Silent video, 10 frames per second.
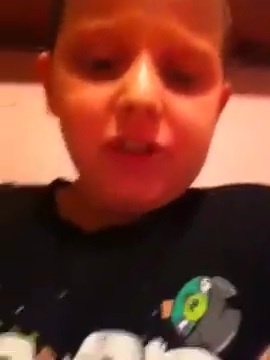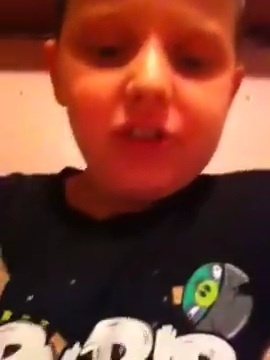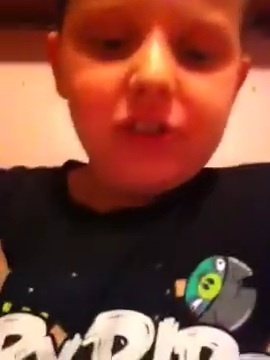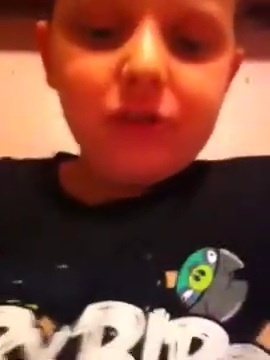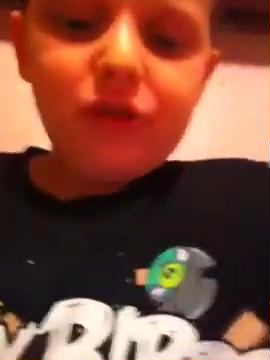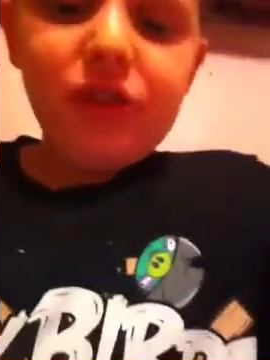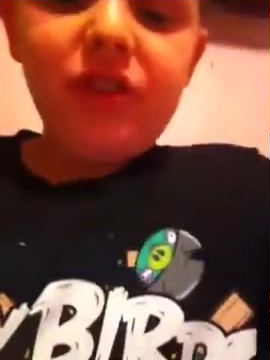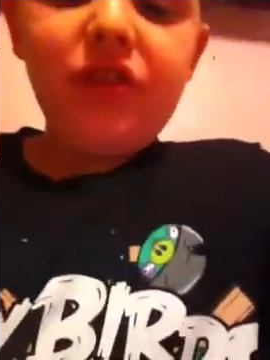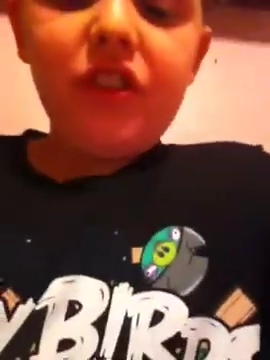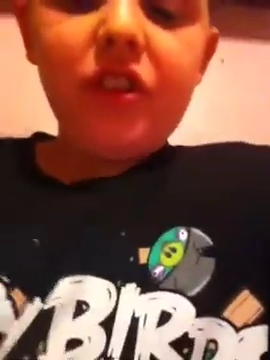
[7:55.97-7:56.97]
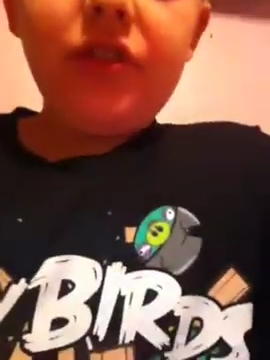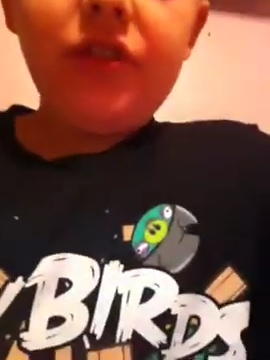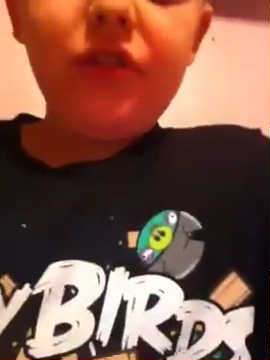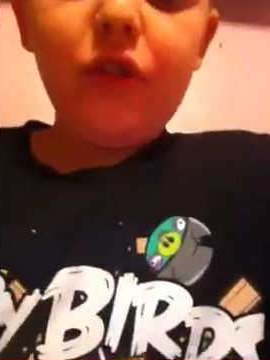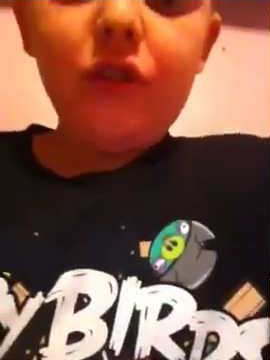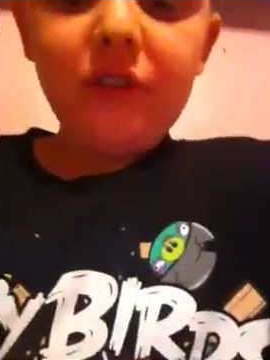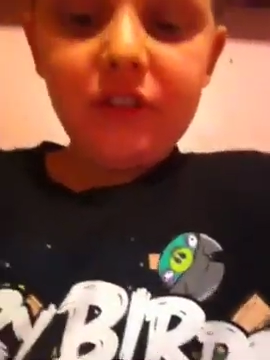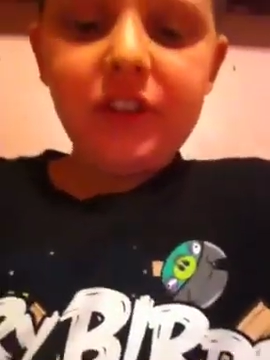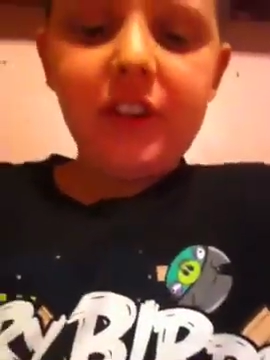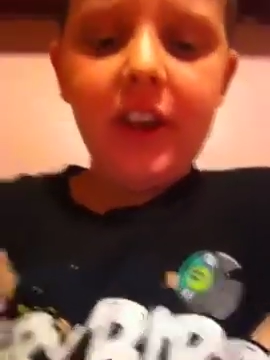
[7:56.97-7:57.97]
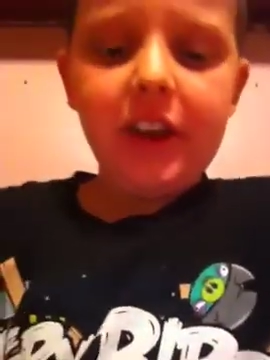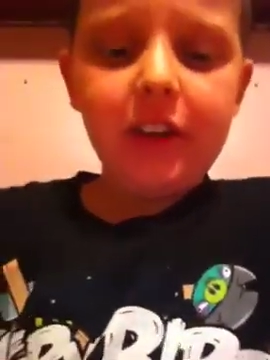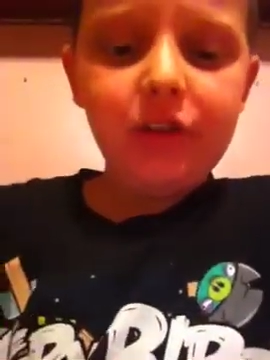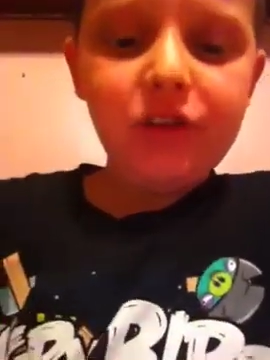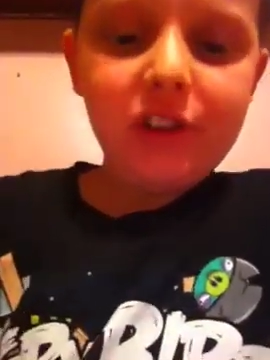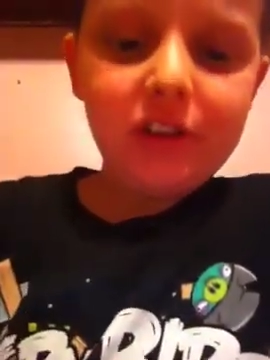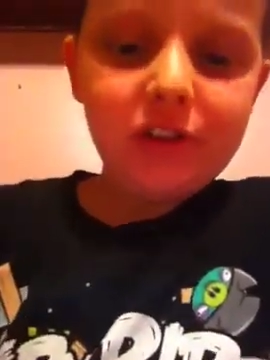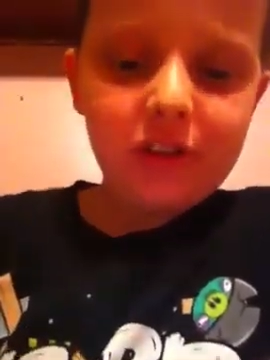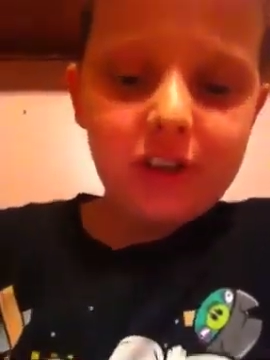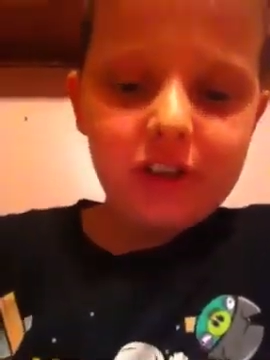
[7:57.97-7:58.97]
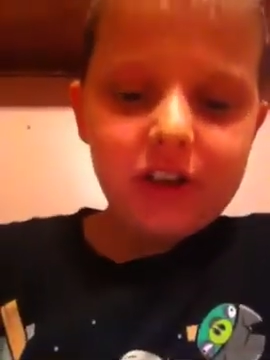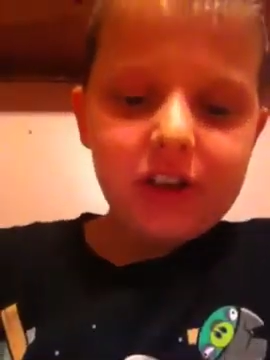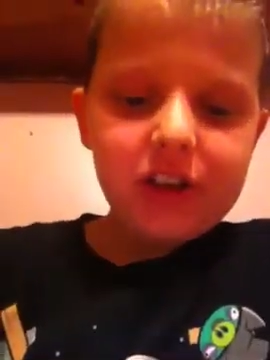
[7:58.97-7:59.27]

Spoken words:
Sussel's 4th day of 6th grade.